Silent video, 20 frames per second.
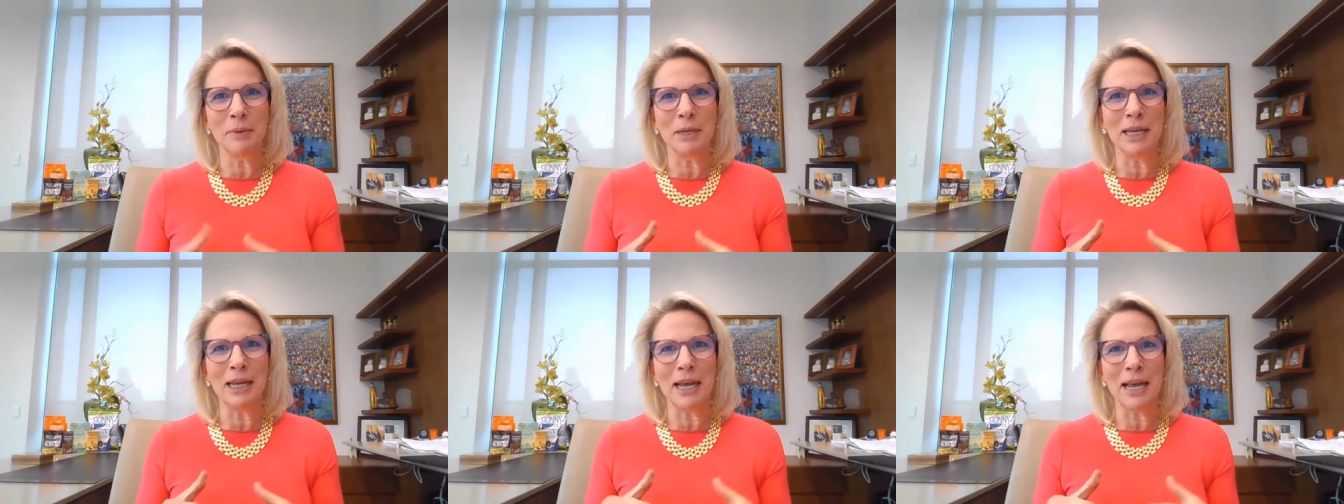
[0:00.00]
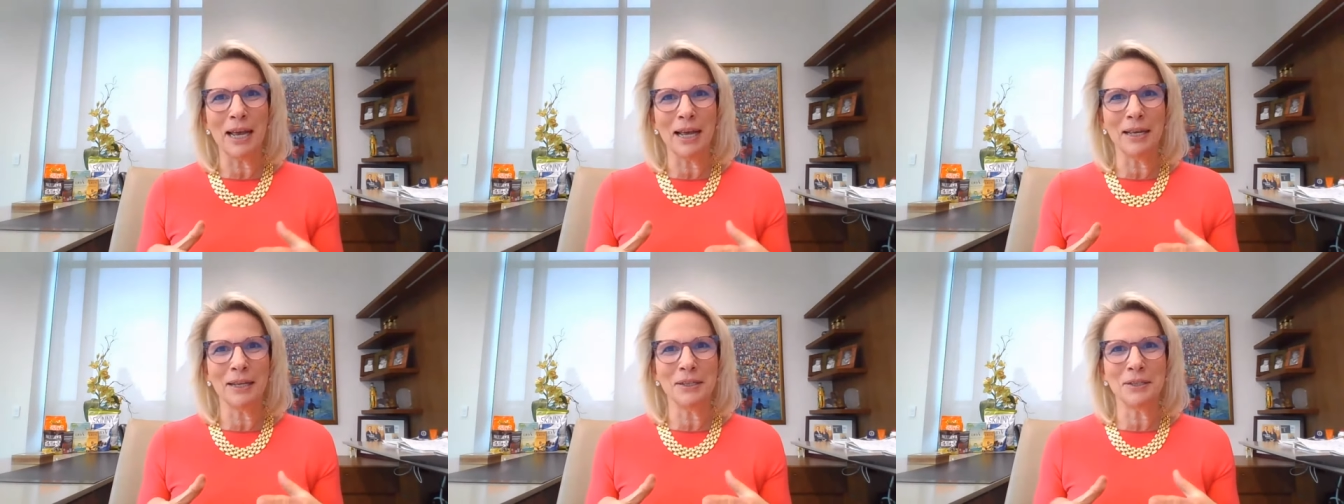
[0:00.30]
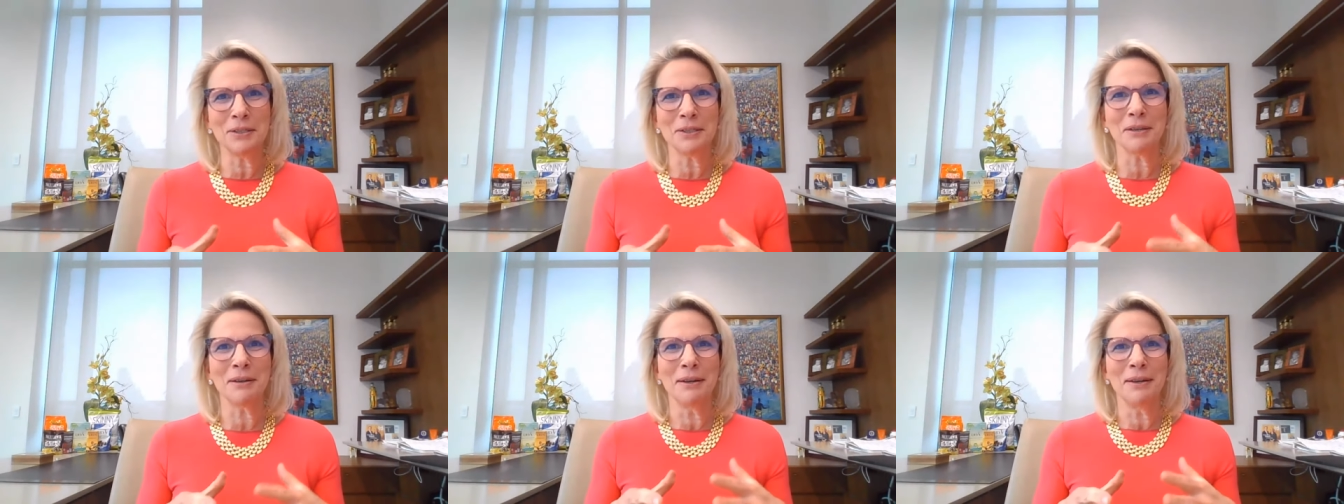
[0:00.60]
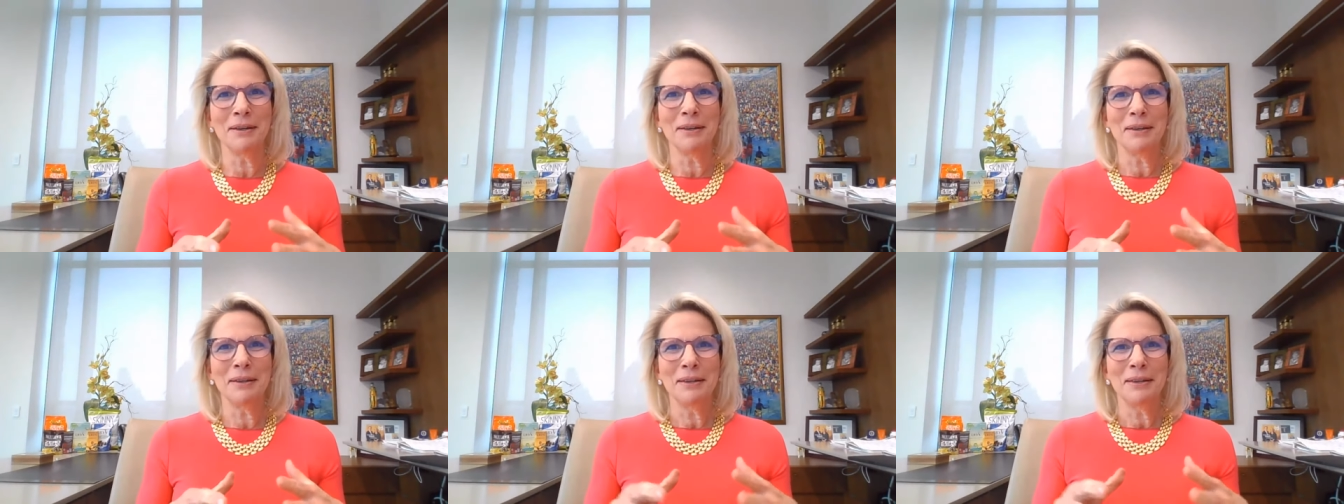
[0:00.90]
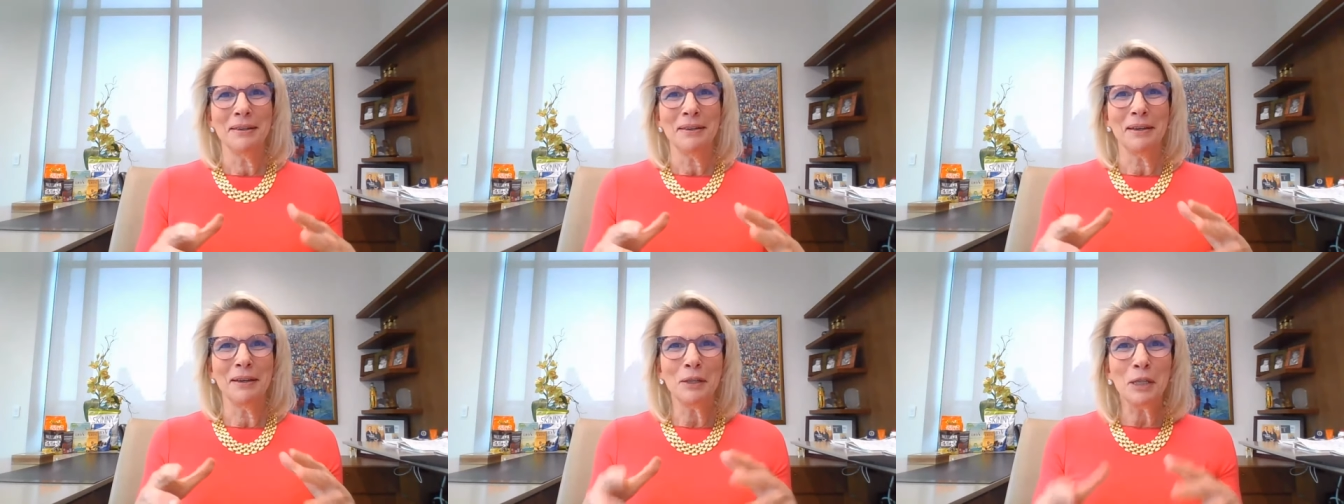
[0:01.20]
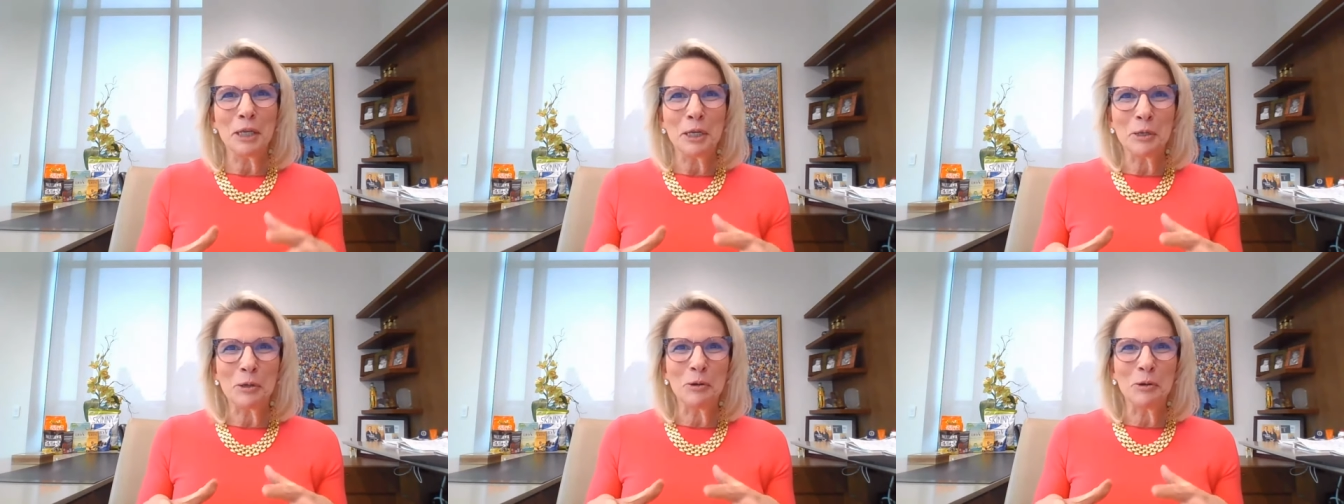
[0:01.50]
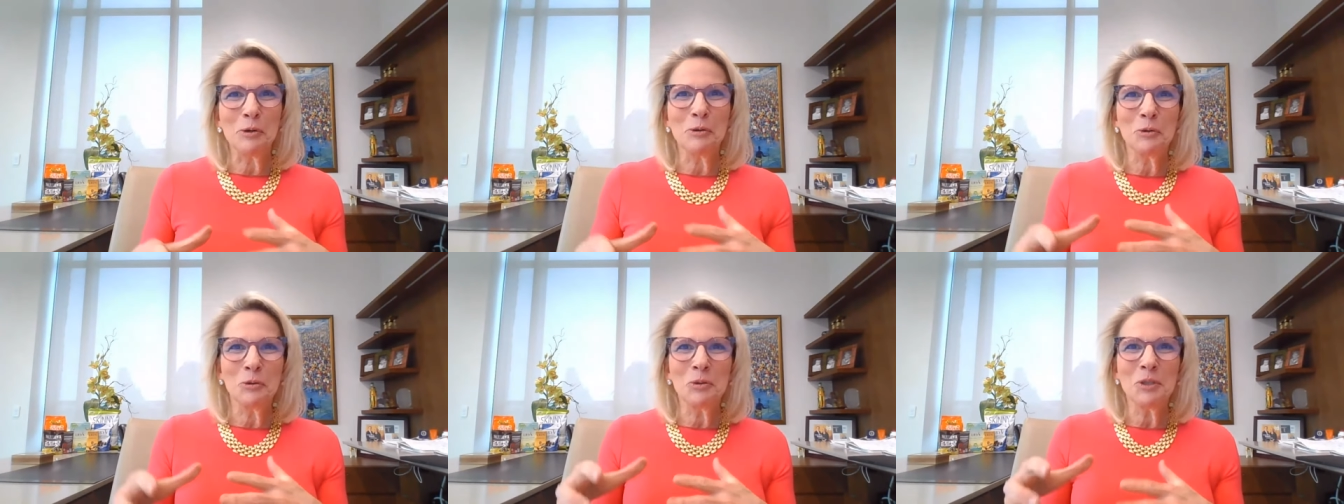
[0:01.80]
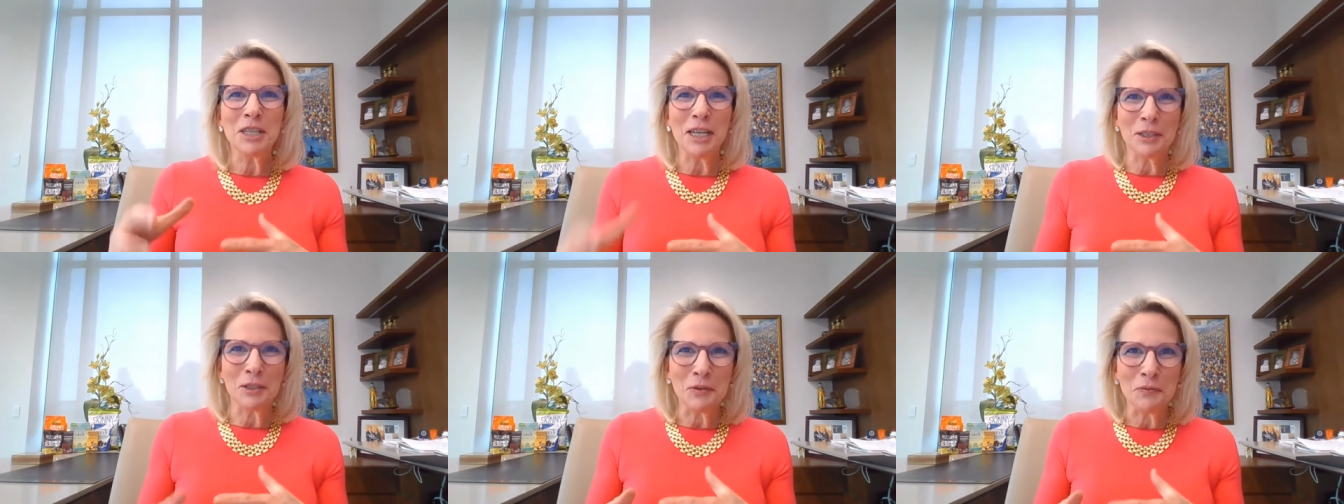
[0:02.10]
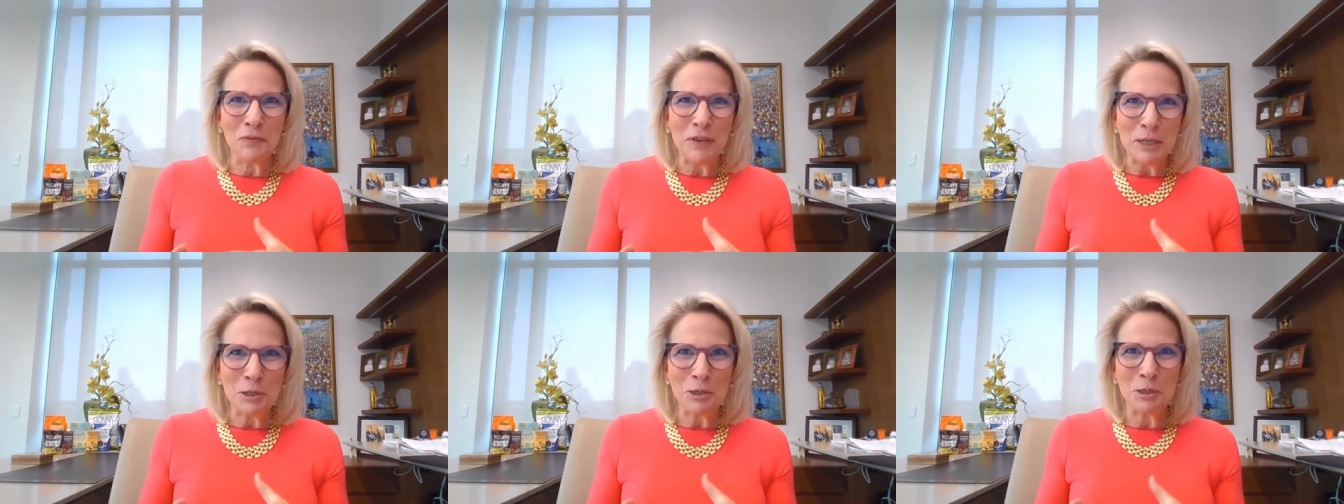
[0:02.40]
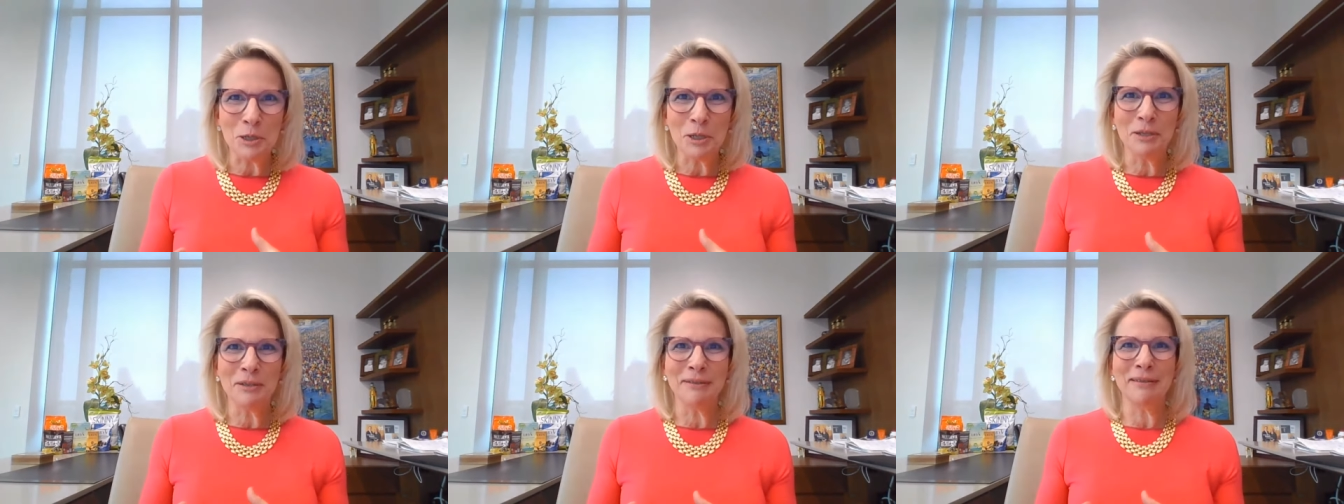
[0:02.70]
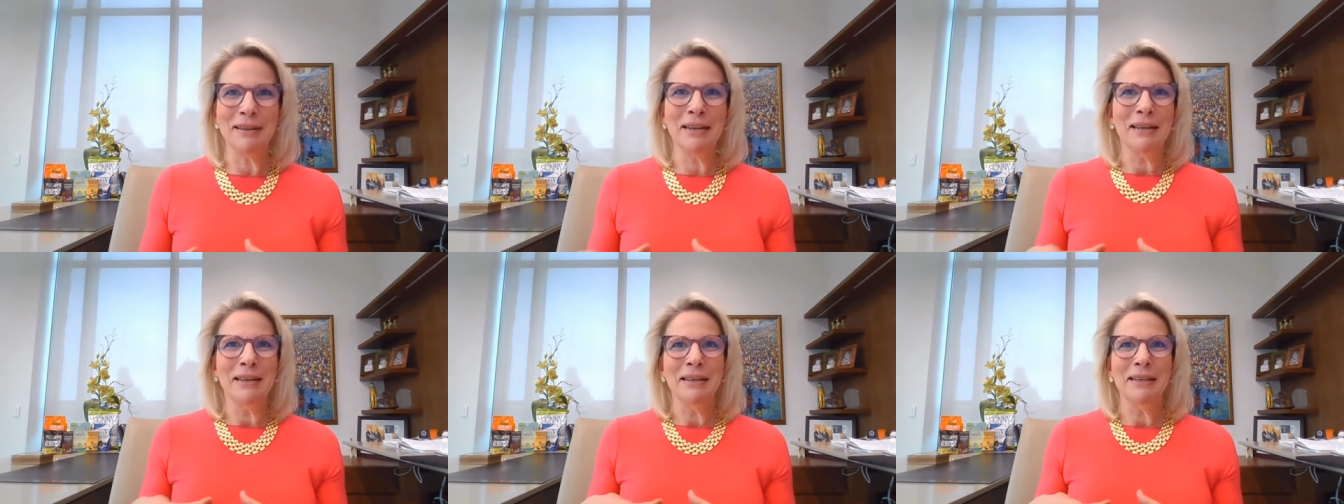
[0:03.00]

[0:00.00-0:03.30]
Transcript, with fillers: me as a leader who sets vision,